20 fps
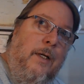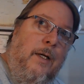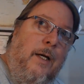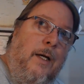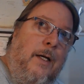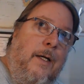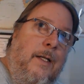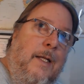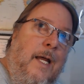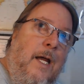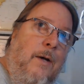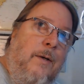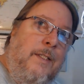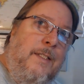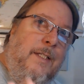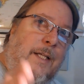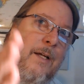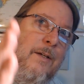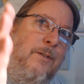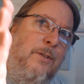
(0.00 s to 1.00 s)
Uh, now
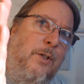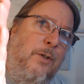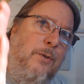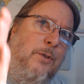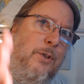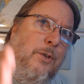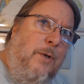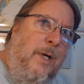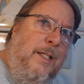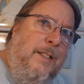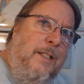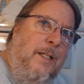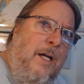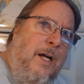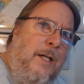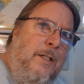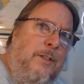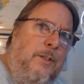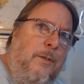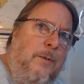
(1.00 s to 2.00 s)
it's like two straight
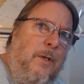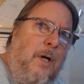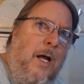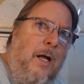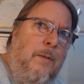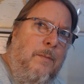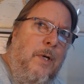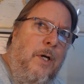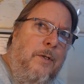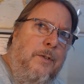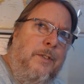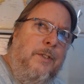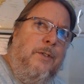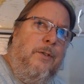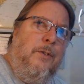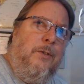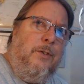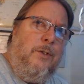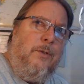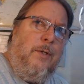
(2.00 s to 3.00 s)
lines or almost
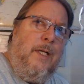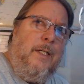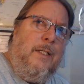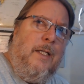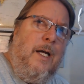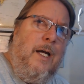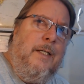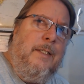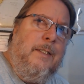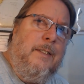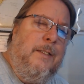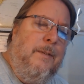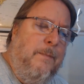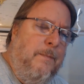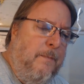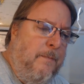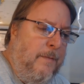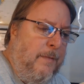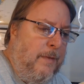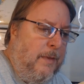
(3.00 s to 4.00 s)
two straight lines
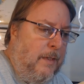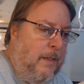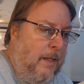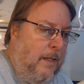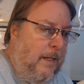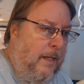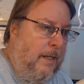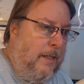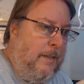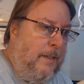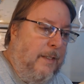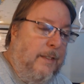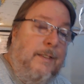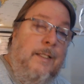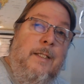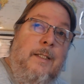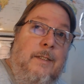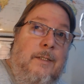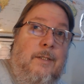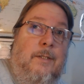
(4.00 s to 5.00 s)
and
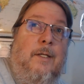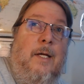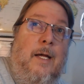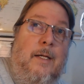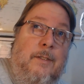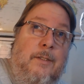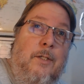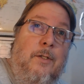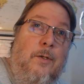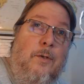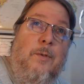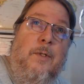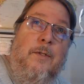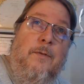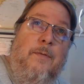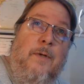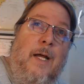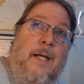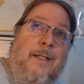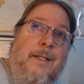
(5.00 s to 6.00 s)
this is has to do with the
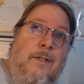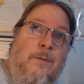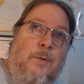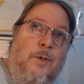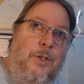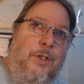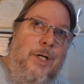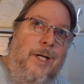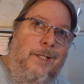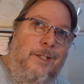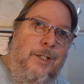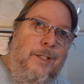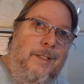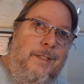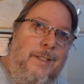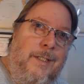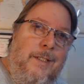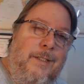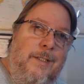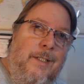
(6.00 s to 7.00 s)
fact that we're changing
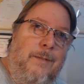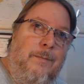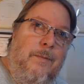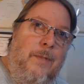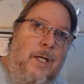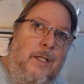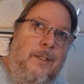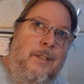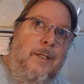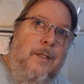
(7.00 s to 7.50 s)
season, but